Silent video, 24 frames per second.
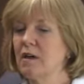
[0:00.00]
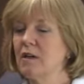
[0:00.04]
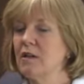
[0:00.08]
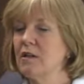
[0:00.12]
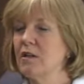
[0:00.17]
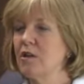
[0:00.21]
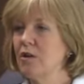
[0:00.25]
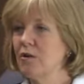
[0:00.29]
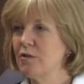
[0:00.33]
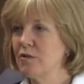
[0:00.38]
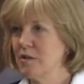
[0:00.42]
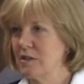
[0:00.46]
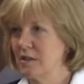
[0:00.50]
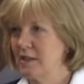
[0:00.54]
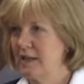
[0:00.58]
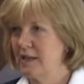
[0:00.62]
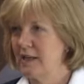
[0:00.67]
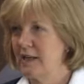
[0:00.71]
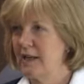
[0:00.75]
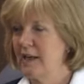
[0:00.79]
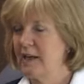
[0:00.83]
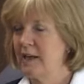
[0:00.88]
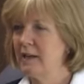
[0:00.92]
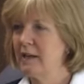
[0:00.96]
locally,
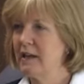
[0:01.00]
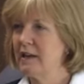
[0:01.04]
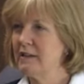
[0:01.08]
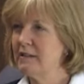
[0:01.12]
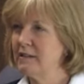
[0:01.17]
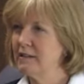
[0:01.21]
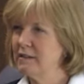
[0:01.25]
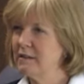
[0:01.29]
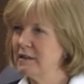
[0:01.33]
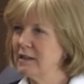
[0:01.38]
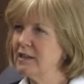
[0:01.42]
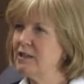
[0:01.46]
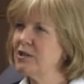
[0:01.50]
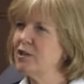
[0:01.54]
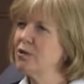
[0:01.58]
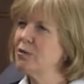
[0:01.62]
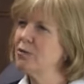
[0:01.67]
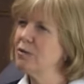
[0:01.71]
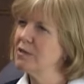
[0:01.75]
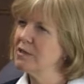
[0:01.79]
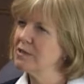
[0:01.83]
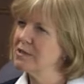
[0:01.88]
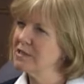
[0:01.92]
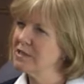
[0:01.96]
and I think you were